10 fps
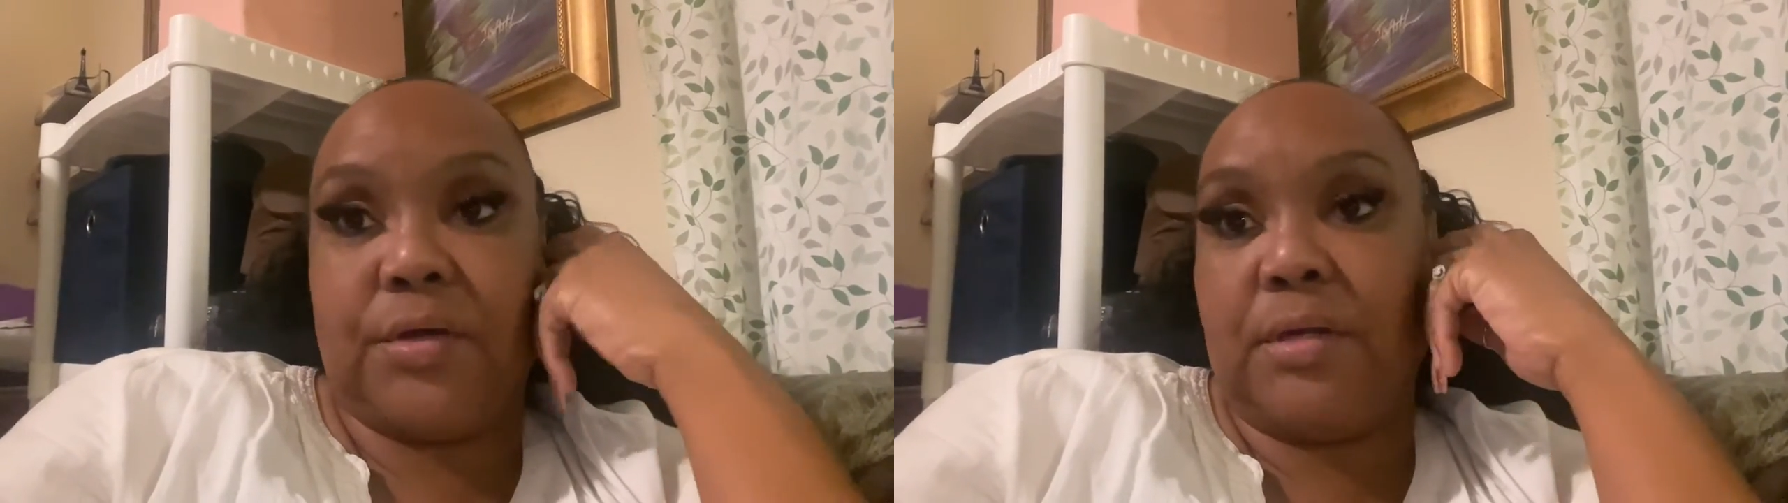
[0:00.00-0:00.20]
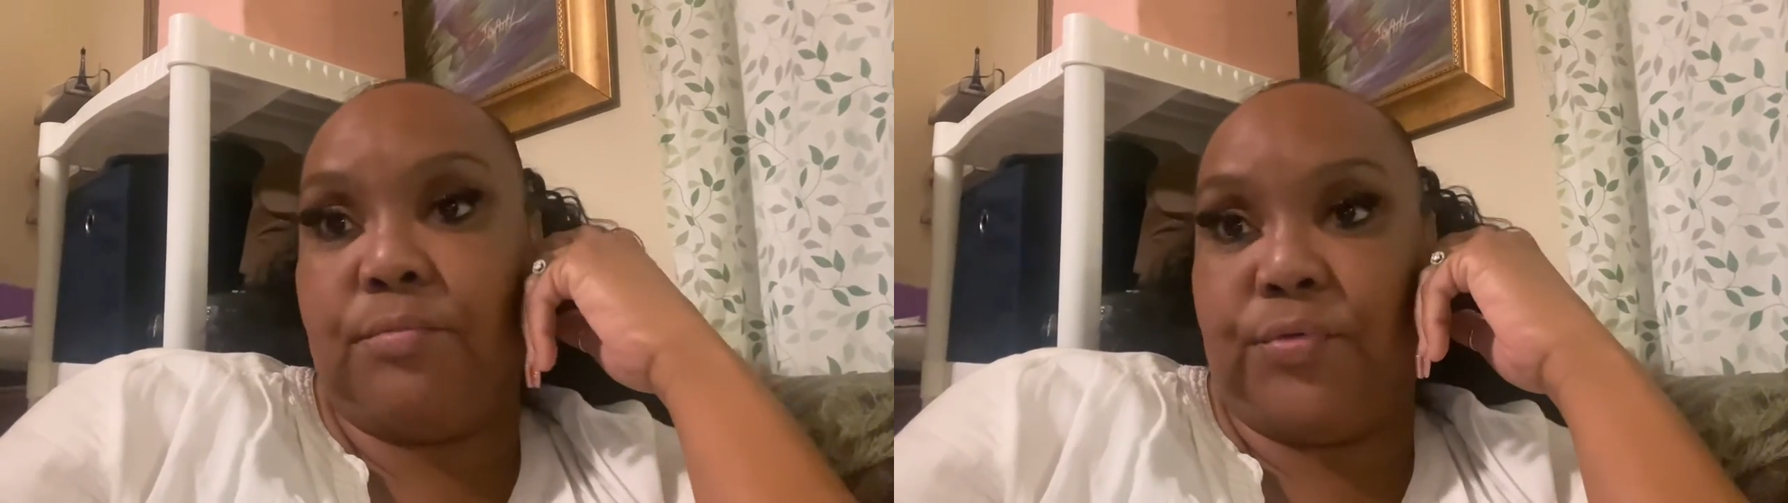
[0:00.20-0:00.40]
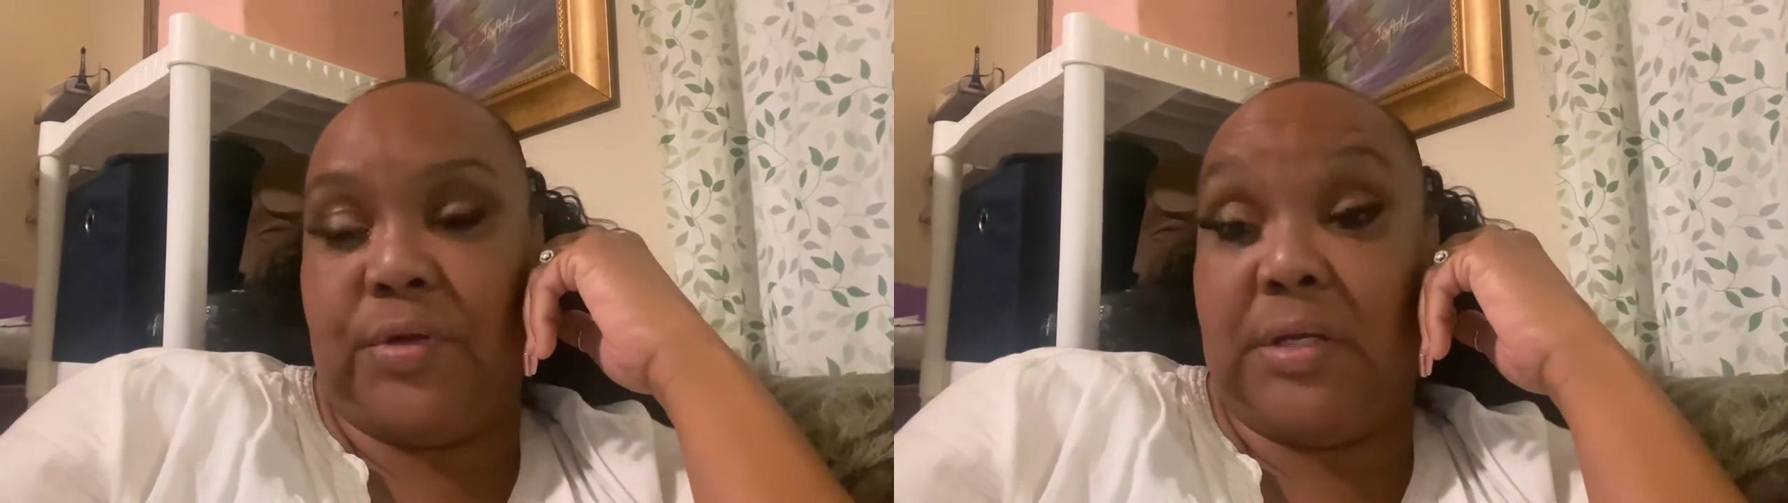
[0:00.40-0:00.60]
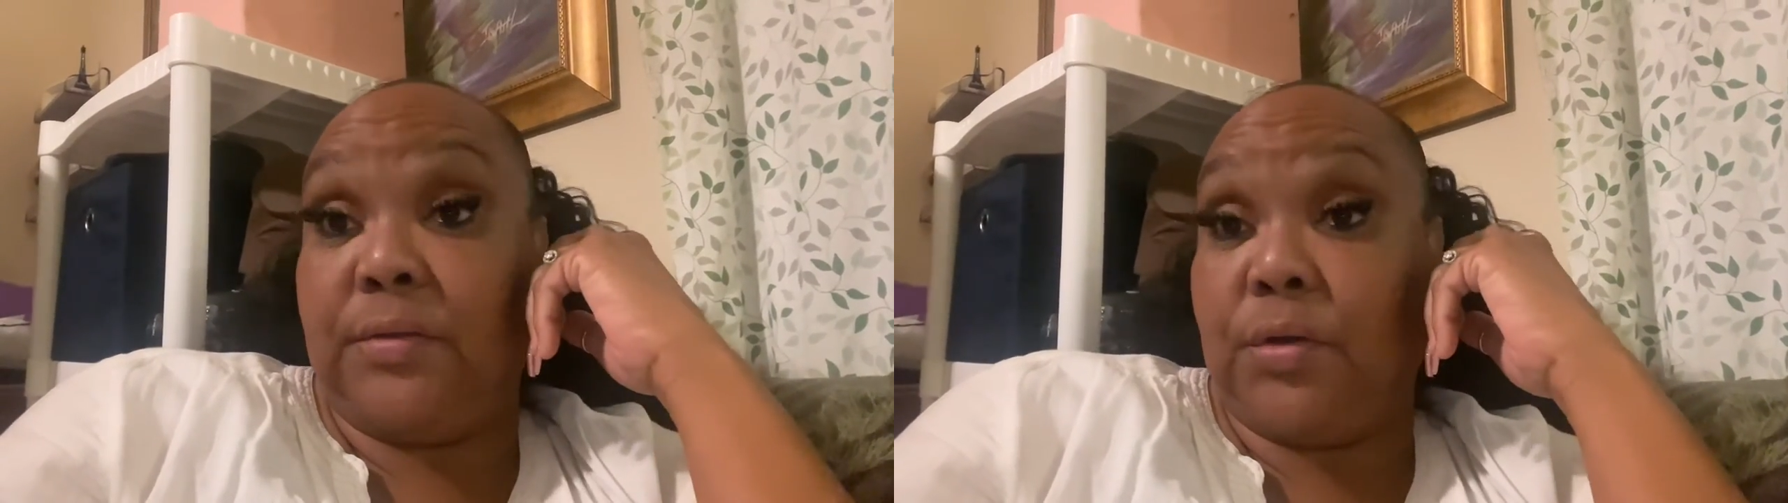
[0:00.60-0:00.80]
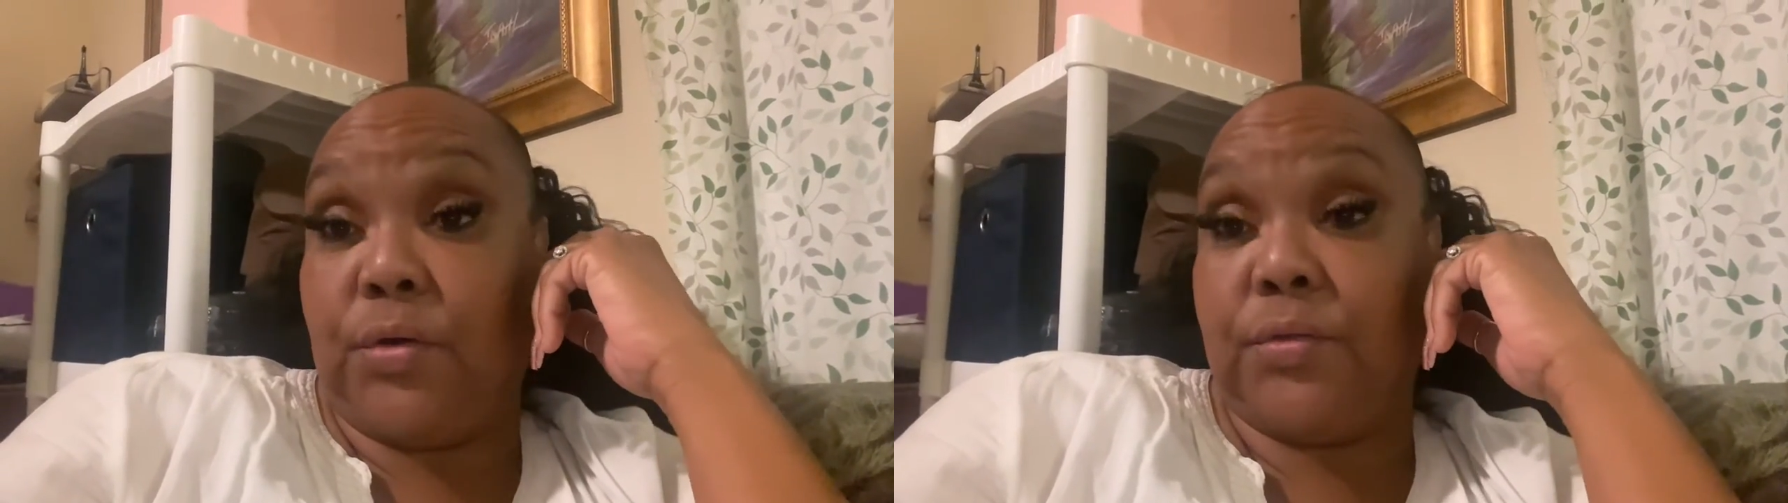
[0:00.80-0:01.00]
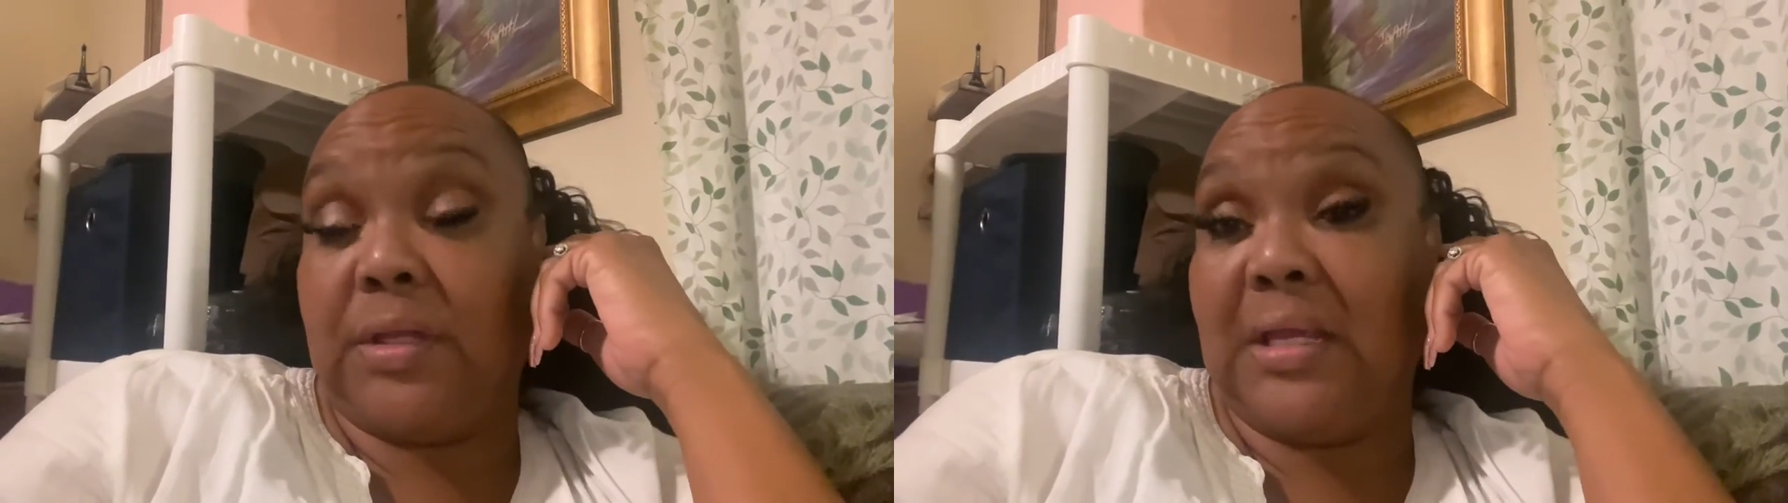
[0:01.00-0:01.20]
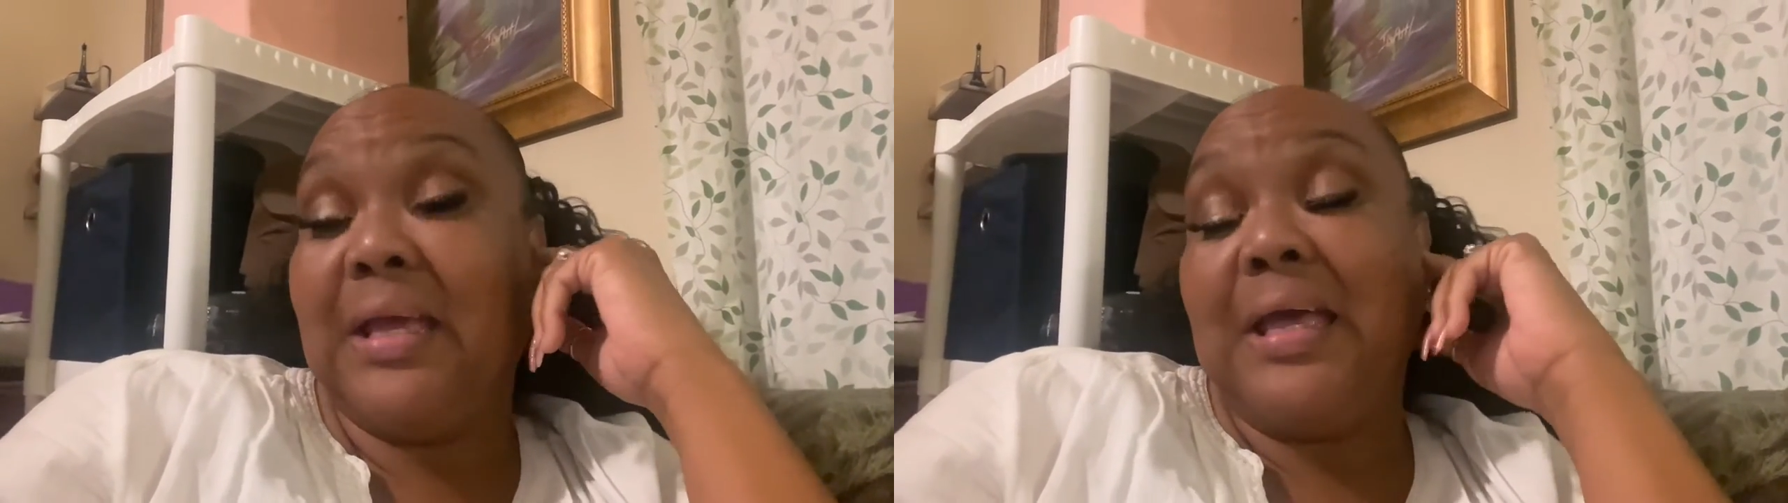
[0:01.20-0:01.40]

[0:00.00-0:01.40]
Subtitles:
couldn't breathe, the whole thing.